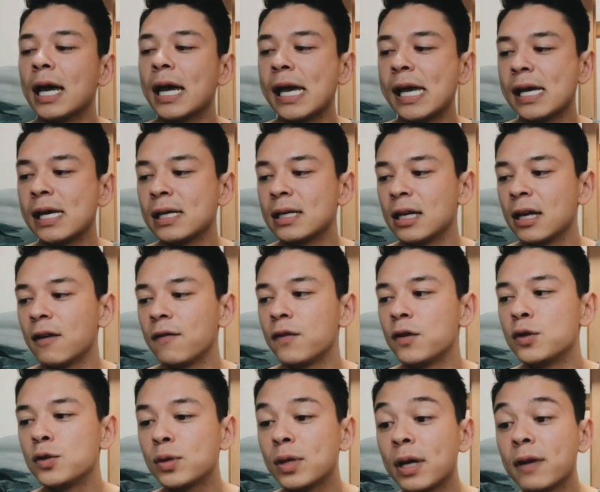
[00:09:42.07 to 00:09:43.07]
And if
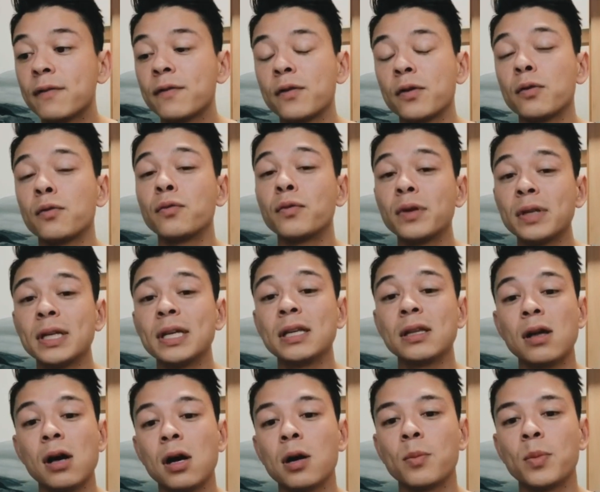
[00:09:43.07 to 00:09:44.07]
you do that for a really
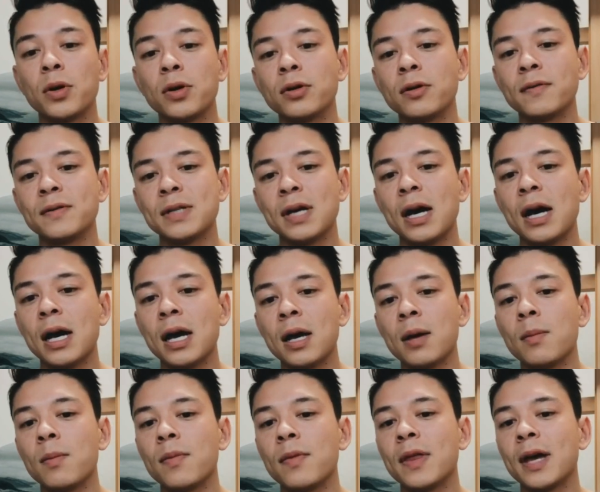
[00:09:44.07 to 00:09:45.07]
long period of
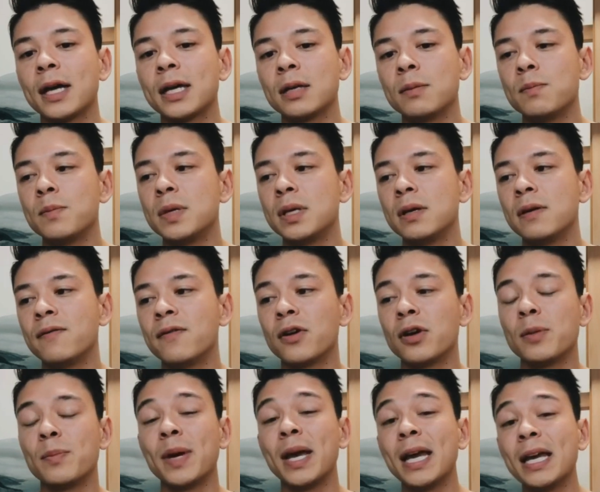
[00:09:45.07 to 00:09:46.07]
time, that can be
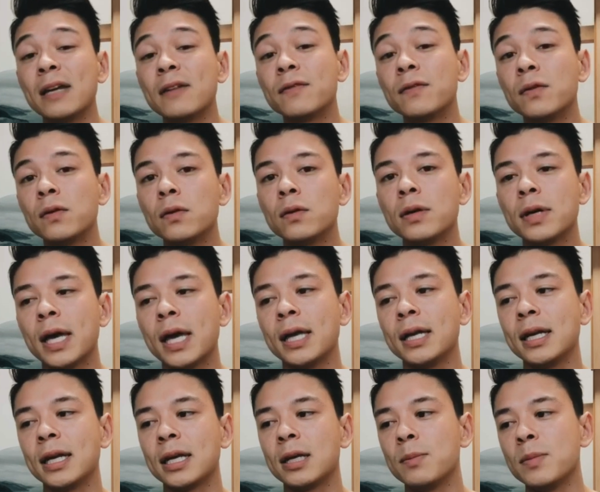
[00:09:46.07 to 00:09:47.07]
very painful
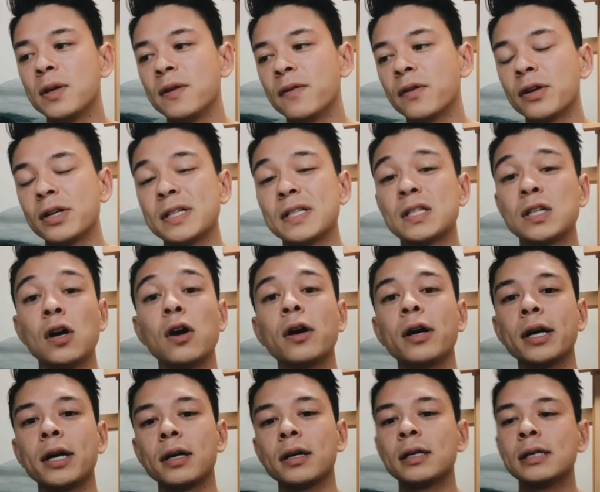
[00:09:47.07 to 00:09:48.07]
and it can be very
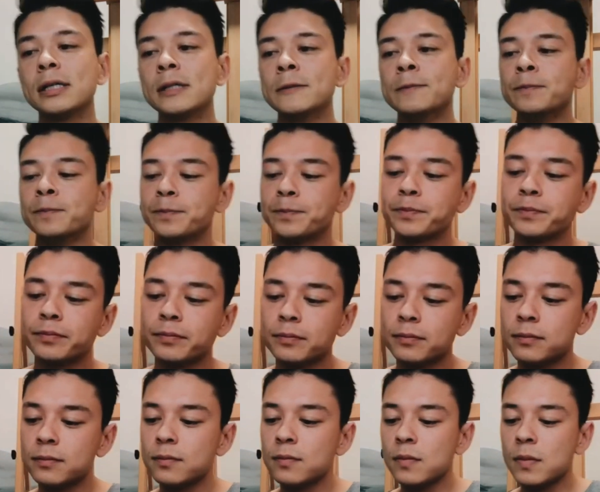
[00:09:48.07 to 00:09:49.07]
scarring.
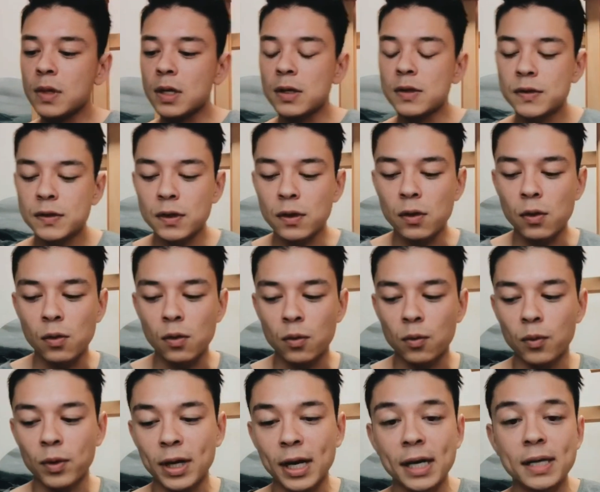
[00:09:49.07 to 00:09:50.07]
So
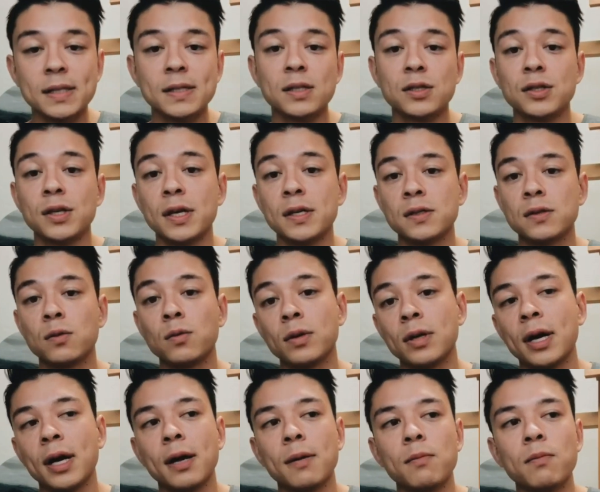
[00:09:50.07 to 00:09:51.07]
what I suggest or
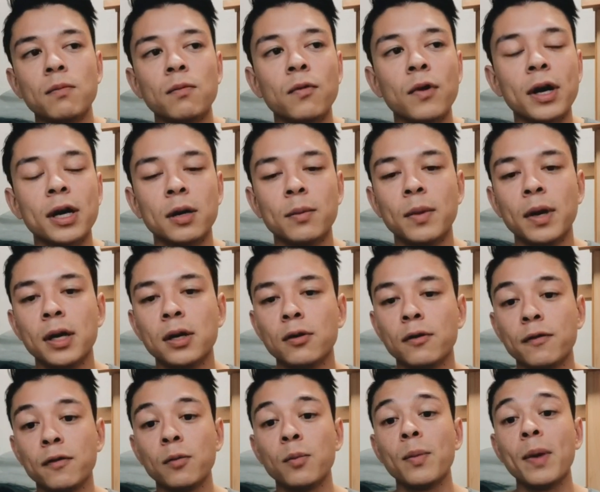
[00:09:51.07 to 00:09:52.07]
what I recommend,
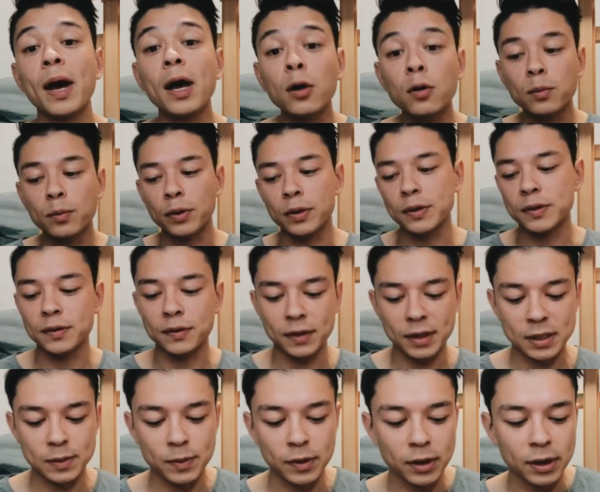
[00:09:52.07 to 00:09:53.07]
or from my own personal
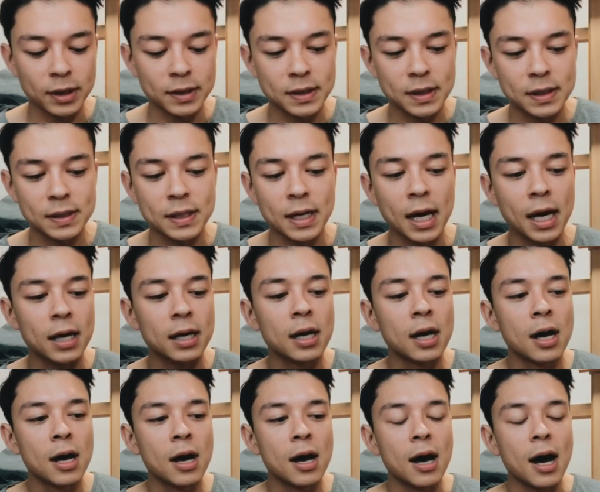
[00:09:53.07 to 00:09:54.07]
experience, is that
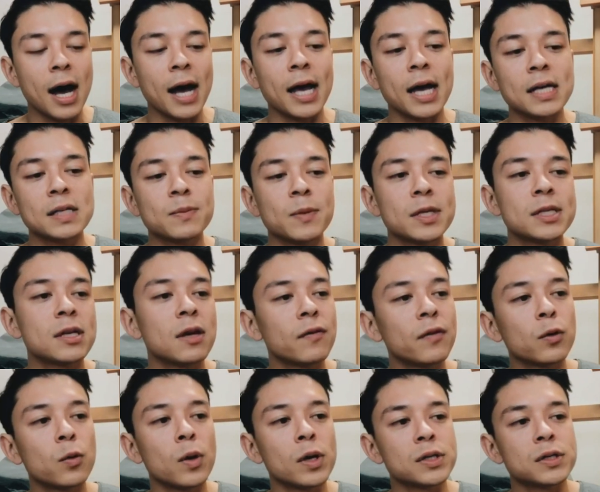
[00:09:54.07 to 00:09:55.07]
I asked myself
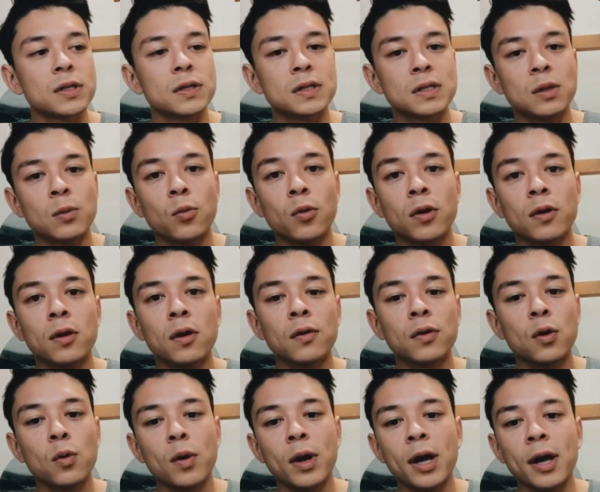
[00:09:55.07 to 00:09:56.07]
a question somewhere along
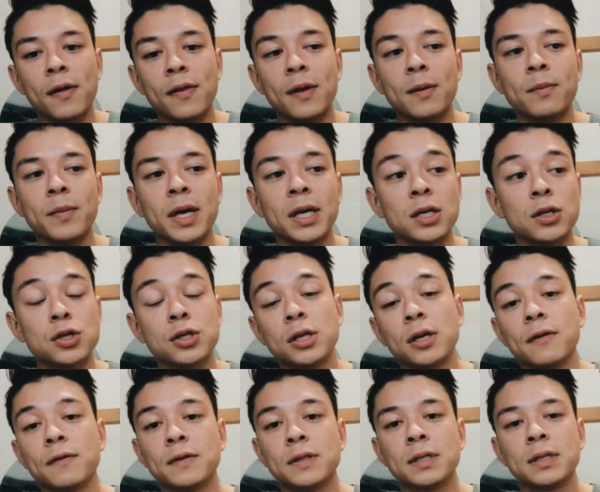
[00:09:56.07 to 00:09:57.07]
the way that made a
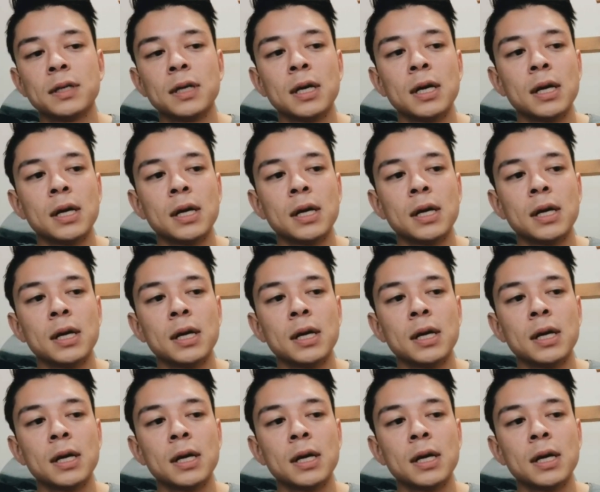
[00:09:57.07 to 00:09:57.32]
shift.